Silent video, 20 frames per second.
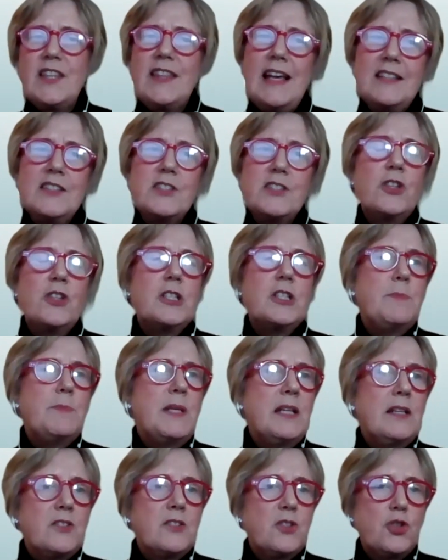that's going to
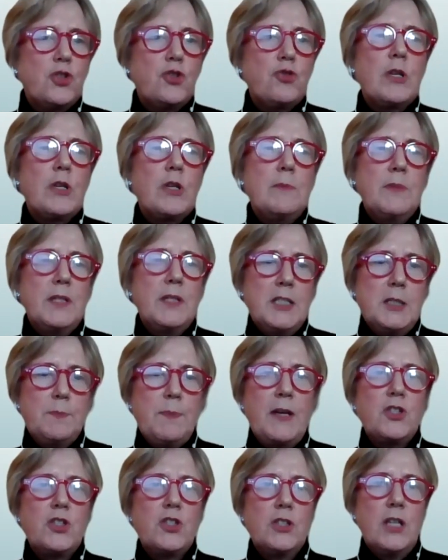be extremely
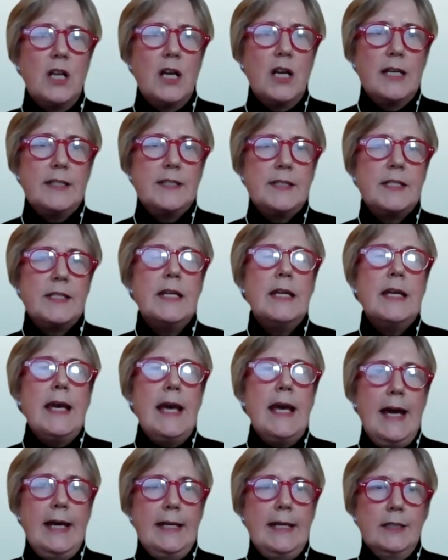specialized
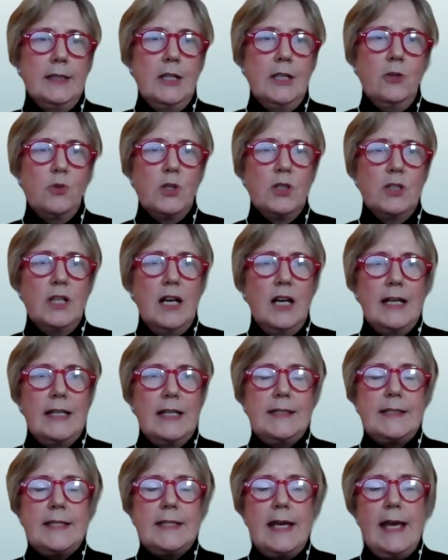and localized.